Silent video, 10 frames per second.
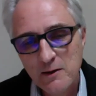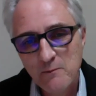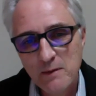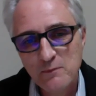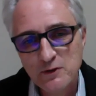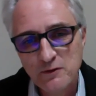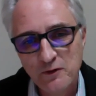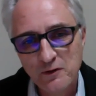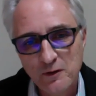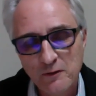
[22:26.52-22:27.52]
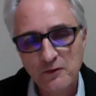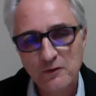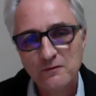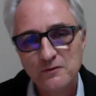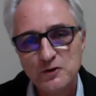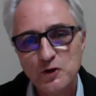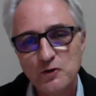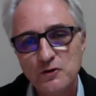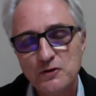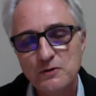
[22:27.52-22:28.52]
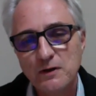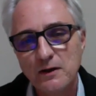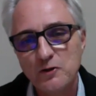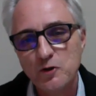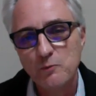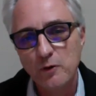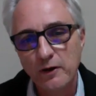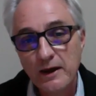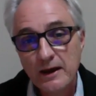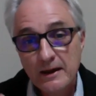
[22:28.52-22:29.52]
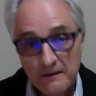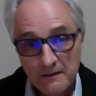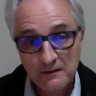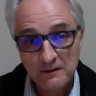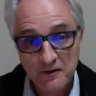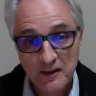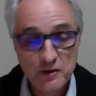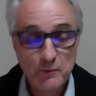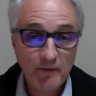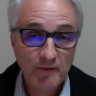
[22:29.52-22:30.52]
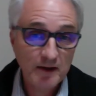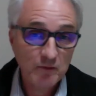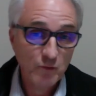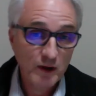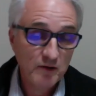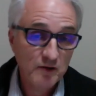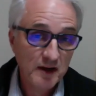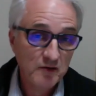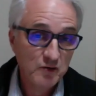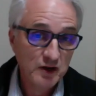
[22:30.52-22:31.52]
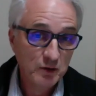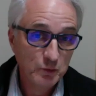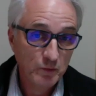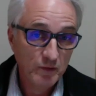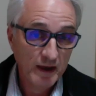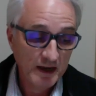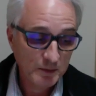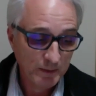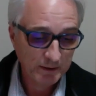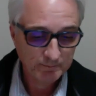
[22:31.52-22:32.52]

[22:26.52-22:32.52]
members of the student body thinks about that and deals with that aspect.